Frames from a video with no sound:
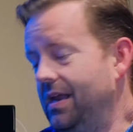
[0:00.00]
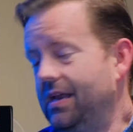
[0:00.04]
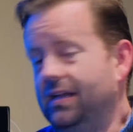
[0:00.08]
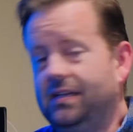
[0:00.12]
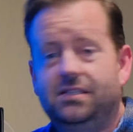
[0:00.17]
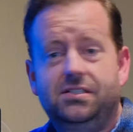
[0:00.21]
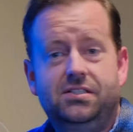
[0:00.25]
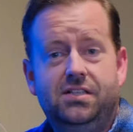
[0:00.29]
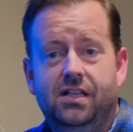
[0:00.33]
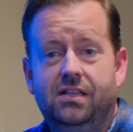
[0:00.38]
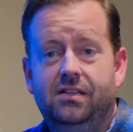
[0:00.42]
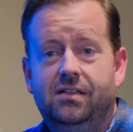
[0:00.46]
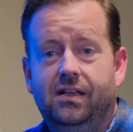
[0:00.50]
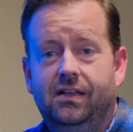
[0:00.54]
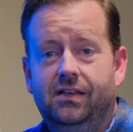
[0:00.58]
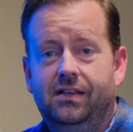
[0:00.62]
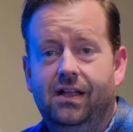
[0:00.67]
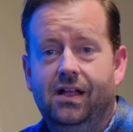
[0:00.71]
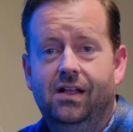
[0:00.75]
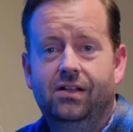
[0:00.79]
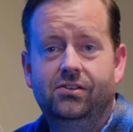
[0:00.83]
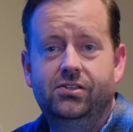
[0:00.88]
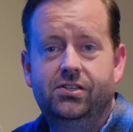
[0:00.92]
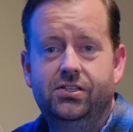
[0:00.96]
Xtend
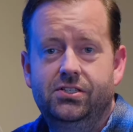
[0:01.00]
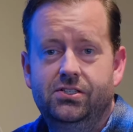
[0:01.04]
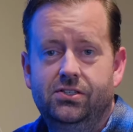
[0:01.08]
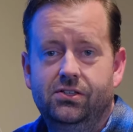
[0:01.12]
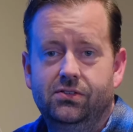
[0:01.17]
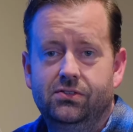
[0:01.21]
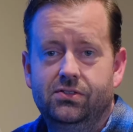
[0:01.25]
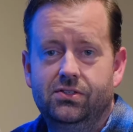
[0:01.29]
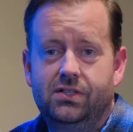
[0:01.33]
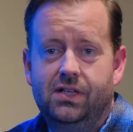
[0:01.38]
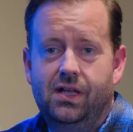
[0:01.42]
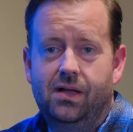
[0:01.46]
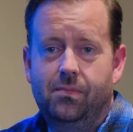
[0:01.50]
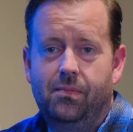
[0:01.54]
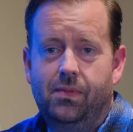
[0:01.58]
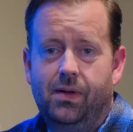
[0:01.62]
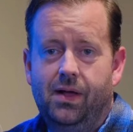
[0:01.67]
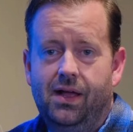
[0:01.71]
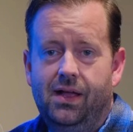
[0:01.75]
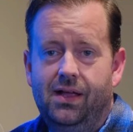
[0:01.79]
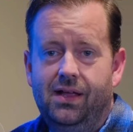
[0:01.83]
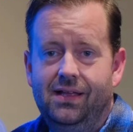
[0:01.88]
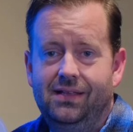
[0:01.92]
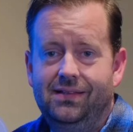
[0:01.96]
Technologies, so stop
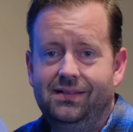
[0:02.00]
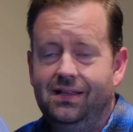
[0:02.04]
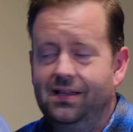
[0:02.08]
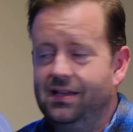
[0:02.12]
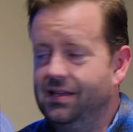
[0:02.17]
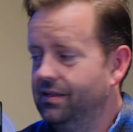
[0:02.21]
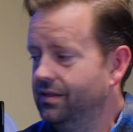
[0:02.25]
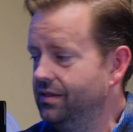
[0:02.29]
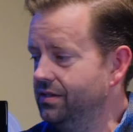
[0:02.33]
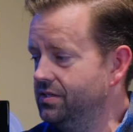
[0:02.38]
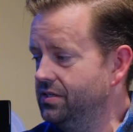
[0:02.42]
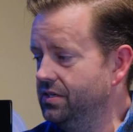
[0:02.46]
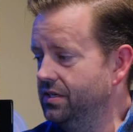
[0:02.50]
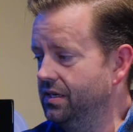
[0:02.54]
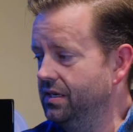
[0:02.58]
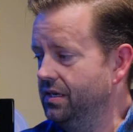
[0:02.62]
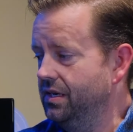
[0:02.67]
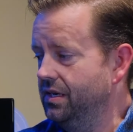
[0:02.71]
by and take a listen.